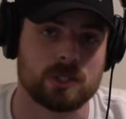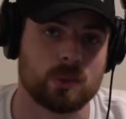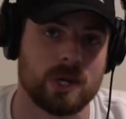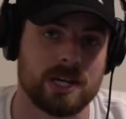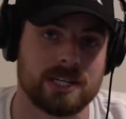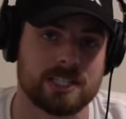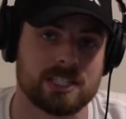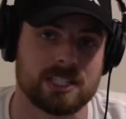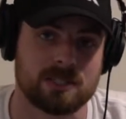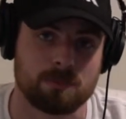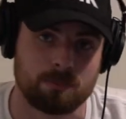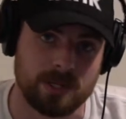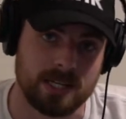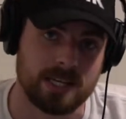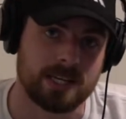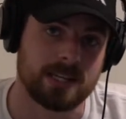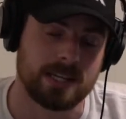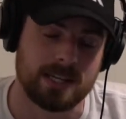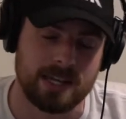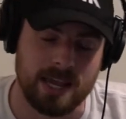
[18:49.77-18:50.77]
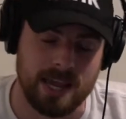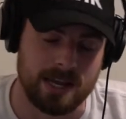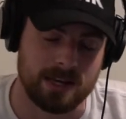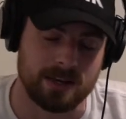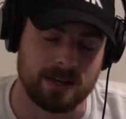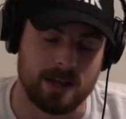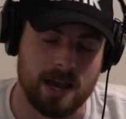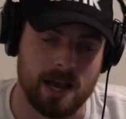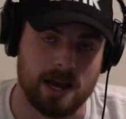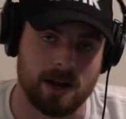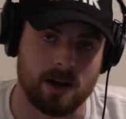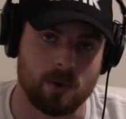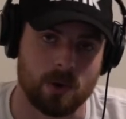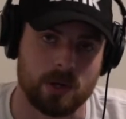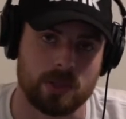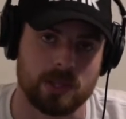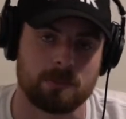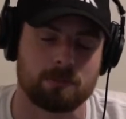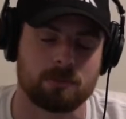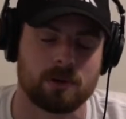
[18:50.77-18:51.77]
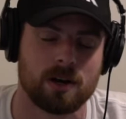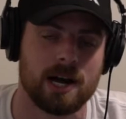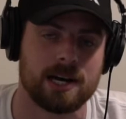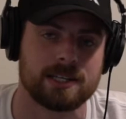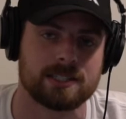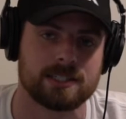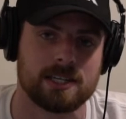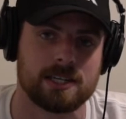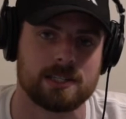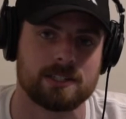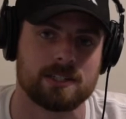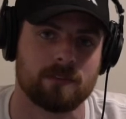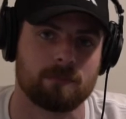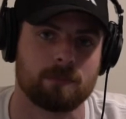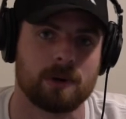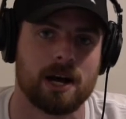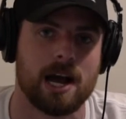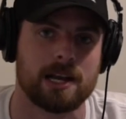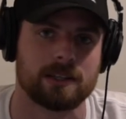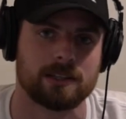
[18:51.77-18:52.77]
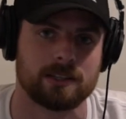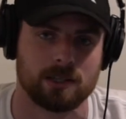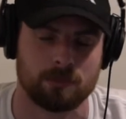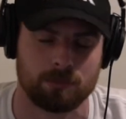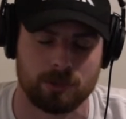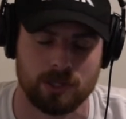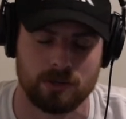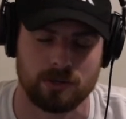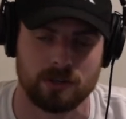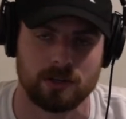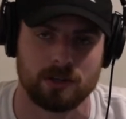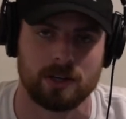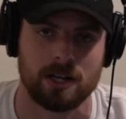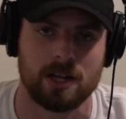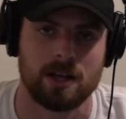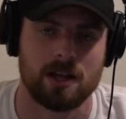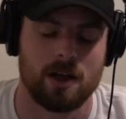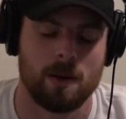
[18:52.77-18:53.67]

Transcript: to expedite now the process of buying the computer.